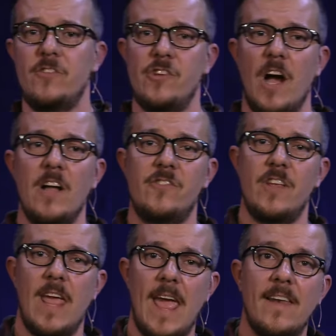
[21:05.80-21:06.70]
judge
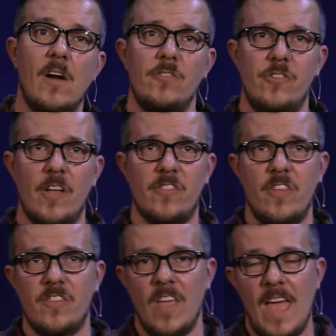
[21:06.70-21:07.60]
and hand out
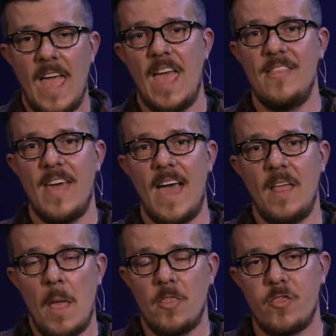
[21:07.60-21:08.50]
justice, and
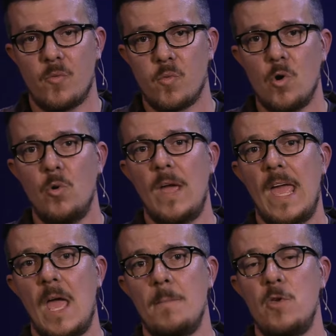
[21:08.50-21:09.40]
that through
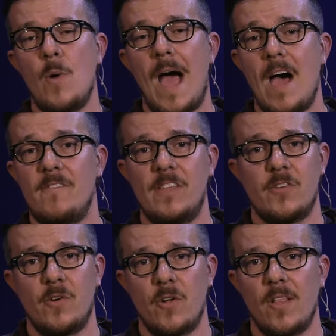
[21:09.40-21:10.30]
him you have
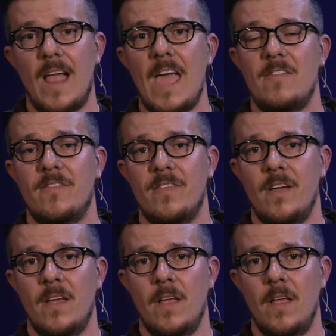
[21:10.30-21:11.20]
eternal life.
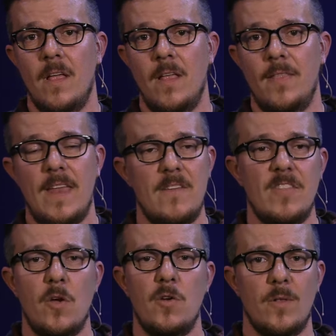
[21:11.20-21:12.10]
That
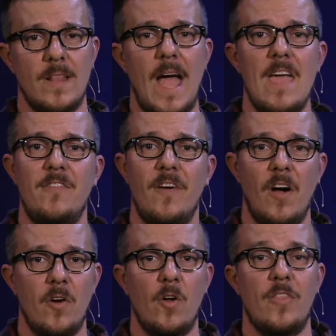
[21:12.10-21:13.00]
even though your life
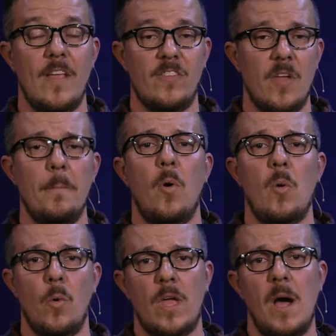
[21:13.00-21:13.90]
on earth at some
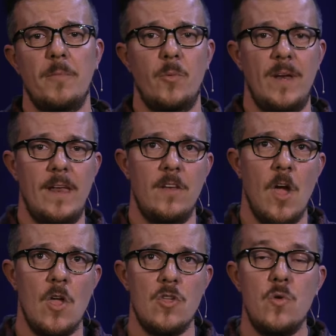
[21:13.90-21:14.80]
point will come to an end,
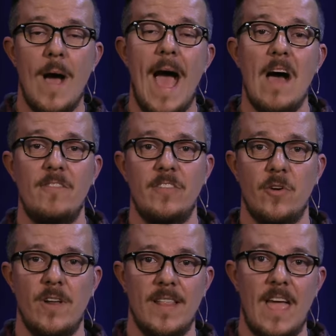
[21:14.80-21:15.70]
you have
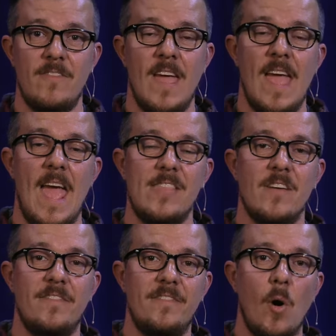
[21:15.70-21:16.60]
eternal life, and
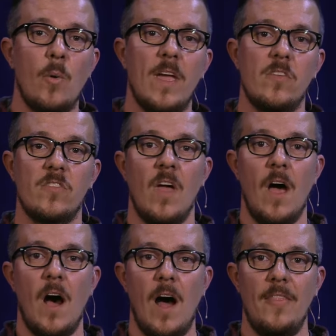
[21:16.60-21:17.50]
to focus
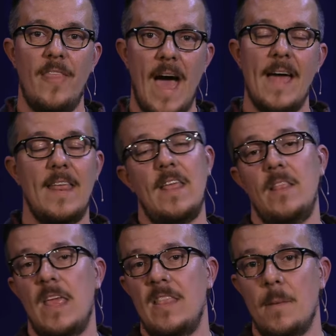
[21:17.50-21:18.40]
on that
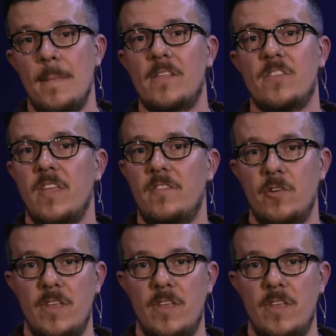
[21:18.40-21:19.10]
in the midst of your